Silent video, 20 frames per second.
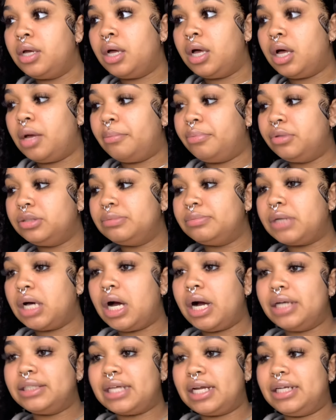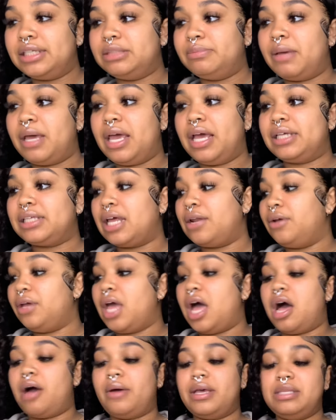Um, pull some cards out of this bag, because I know
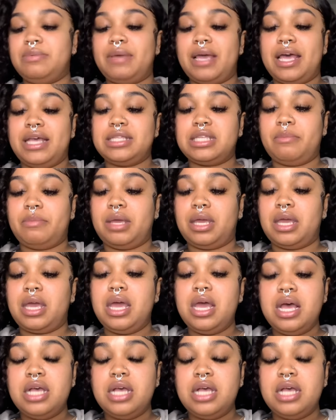y'all always be asking me.